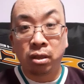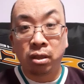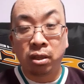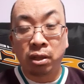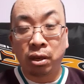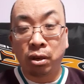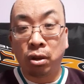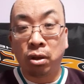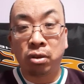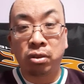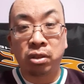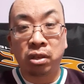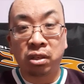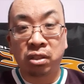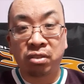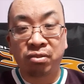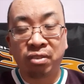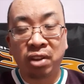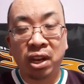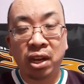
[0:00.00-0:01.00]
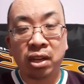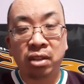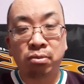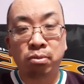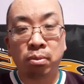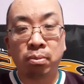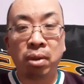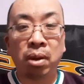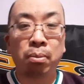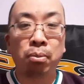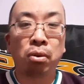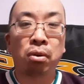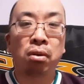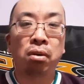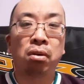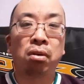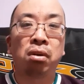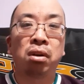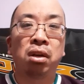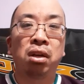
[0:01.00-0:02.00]
that all Ducks fans
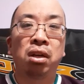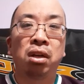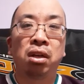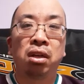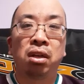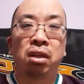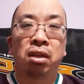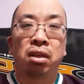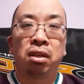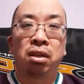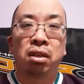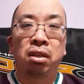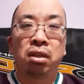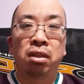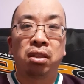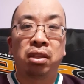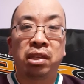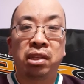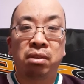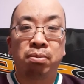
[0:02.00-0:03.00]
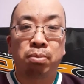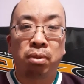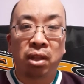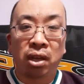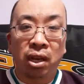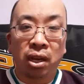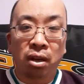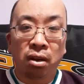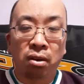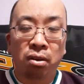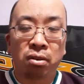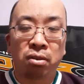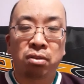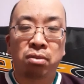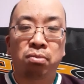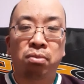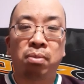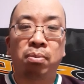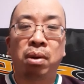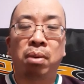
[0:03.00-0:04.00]
remember these players,
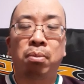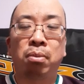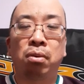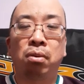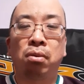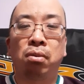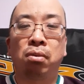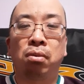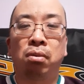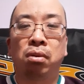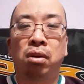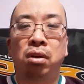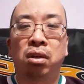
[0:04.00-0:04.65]
remember